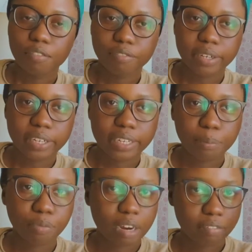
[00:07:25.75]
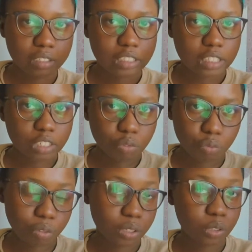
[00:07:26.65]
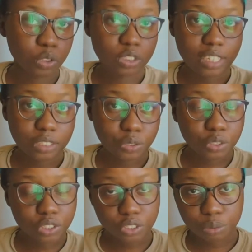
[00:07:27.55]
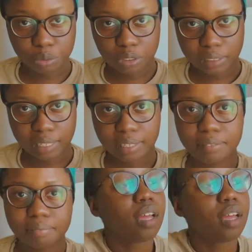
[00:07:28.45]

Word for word: very prevalent and real societal issues today.